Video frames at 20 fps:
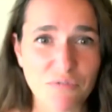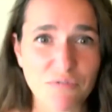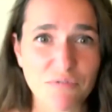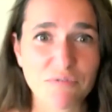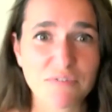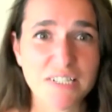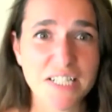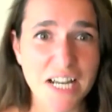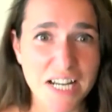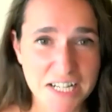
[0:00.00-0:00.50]

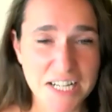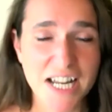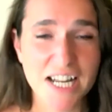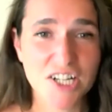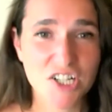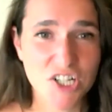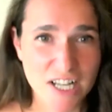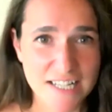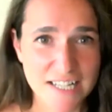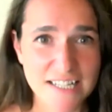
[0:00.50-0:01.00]
done
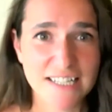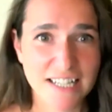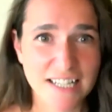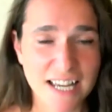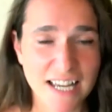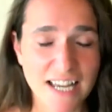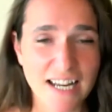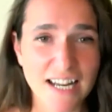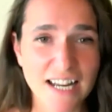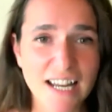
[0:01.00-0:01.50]
digesting
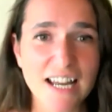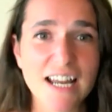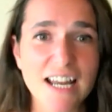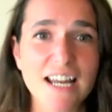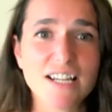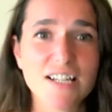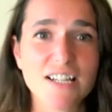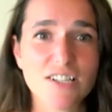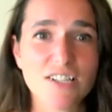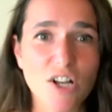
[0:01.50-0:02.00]
it
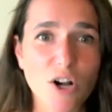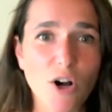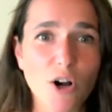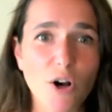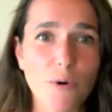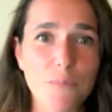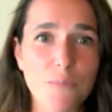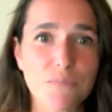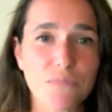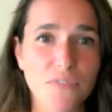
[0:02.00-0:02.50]
so
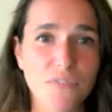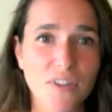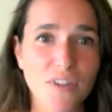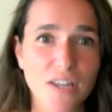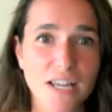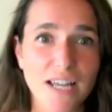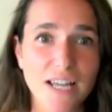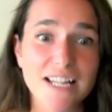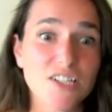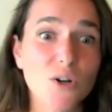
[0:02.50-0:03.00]
mm-hmm
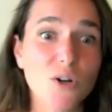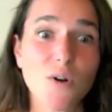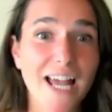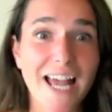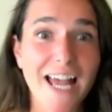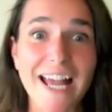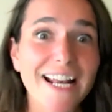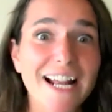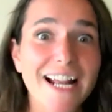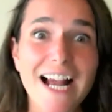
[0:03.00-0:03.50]
it's
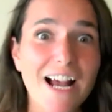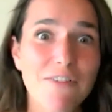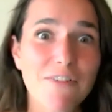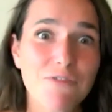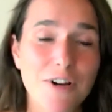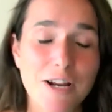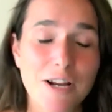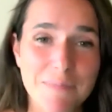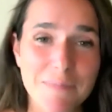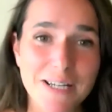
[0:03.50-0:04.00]
okay to have
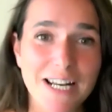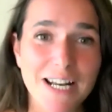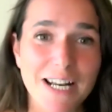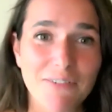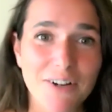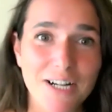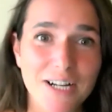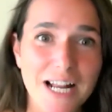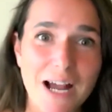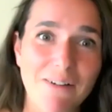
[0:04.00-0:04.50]
red meat
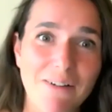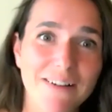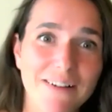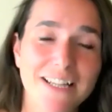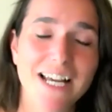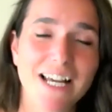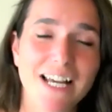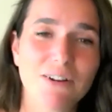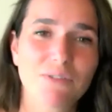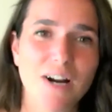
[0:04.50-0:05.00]
every now and
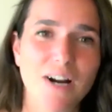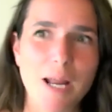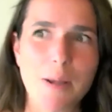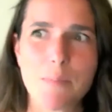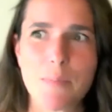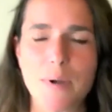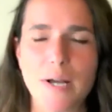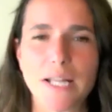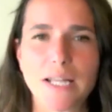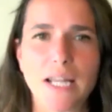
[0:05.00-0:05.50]
then, right?
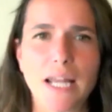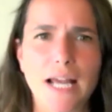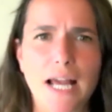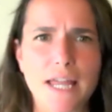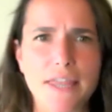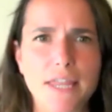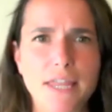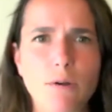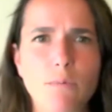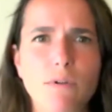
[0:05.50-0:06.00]
But like, I
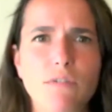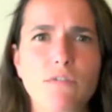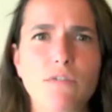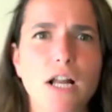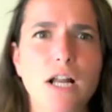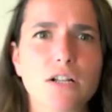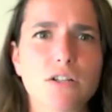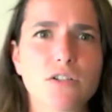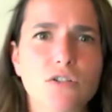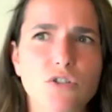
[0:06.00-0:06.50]
think we've
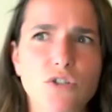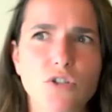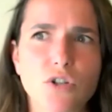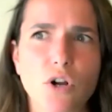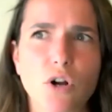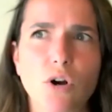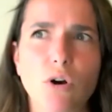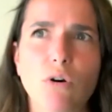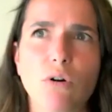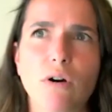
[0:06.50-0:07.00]
gotten
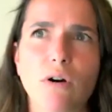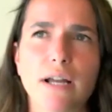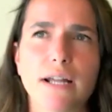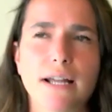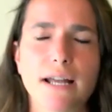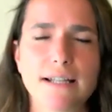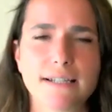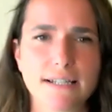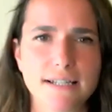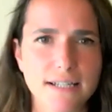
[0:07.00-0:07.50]
so
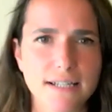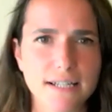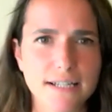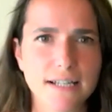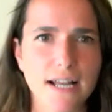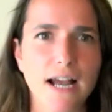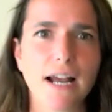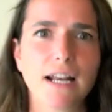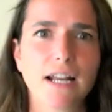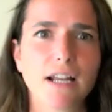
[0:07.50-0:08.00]
as a
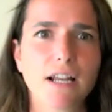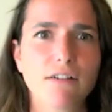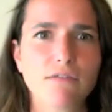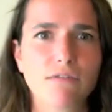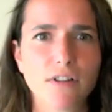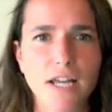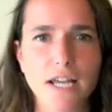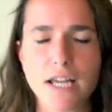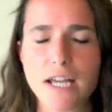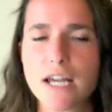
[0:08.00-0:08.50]
society of
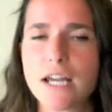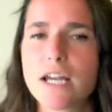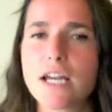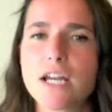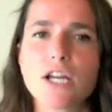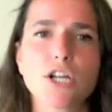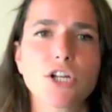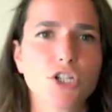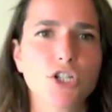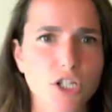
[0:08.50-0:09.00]
like
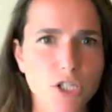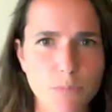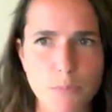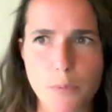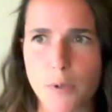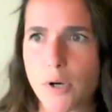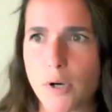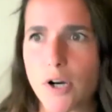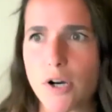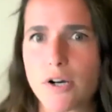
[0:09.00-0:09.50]

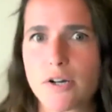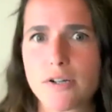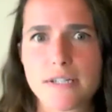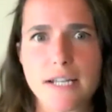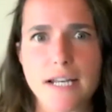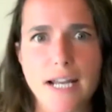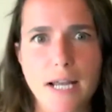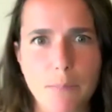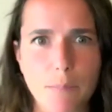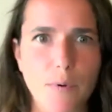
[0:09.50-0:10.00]
cheeseburgers
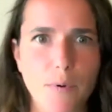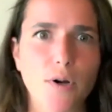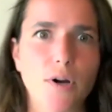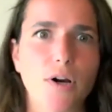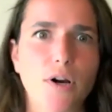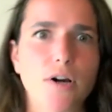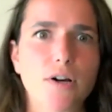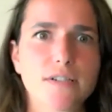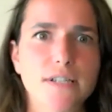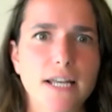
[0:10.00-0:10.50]
and
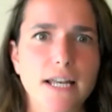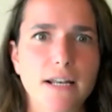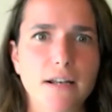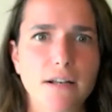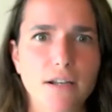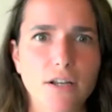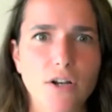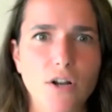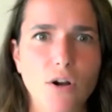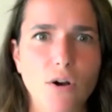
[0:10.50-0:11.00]
hamburgers
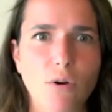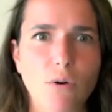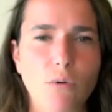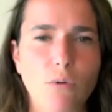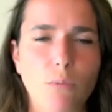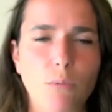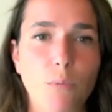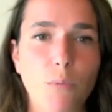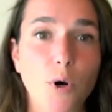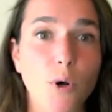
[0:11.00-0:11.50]
and, you
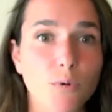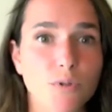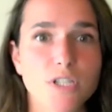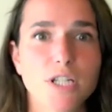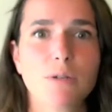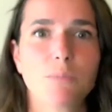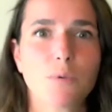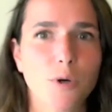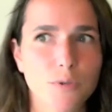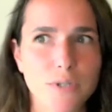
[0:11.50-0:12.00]
know,
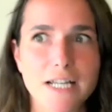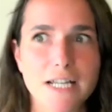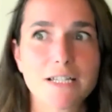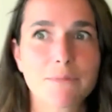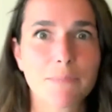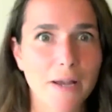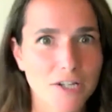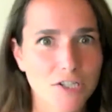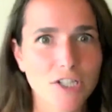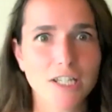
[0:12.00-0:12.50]
protein, pro-
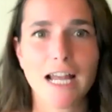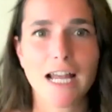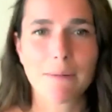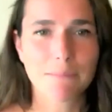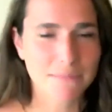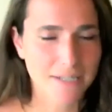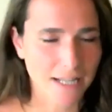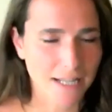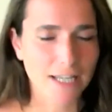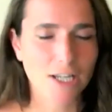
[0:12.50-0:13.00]
especially
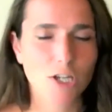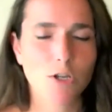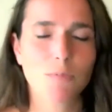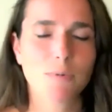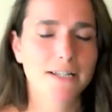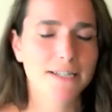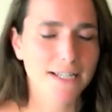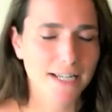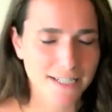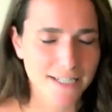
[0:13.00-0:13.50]
I'm telling you
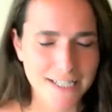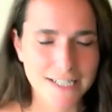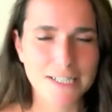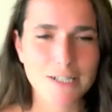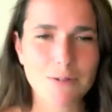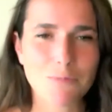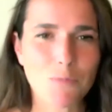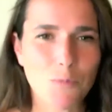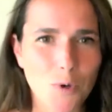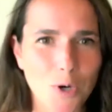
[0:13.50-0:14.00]
because I did
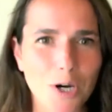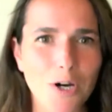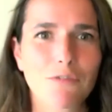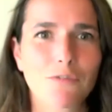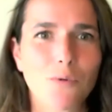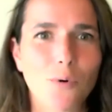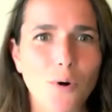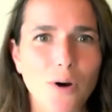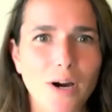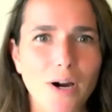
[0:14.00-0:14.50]
some work
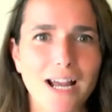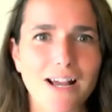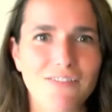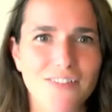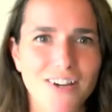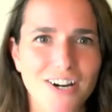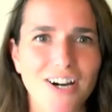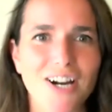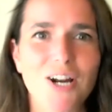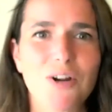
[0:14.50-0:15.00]
for a
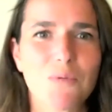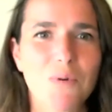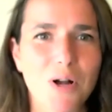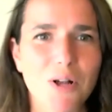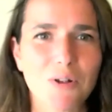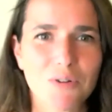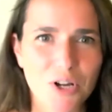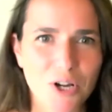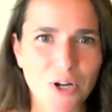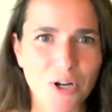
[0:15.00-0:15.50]
very well
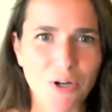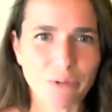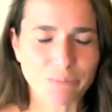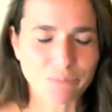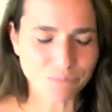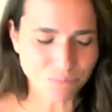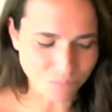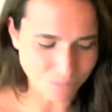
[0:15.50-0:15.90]
known